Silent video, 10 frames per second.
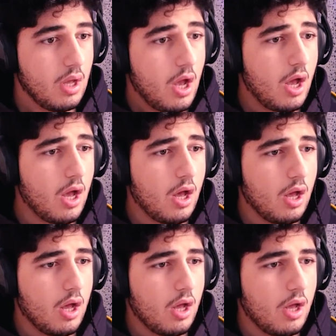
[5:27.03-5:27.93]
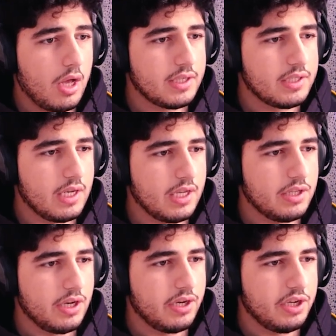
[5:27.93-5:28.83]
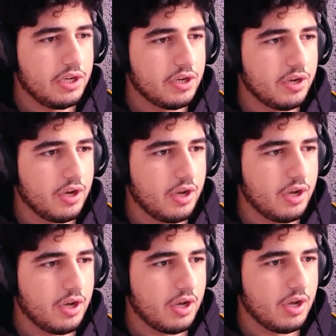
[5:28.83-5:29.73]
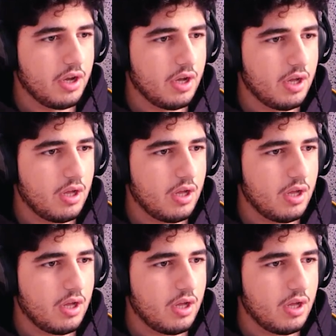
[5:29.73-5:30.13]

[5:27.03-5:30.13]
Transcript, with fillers: Oh, Slendrina.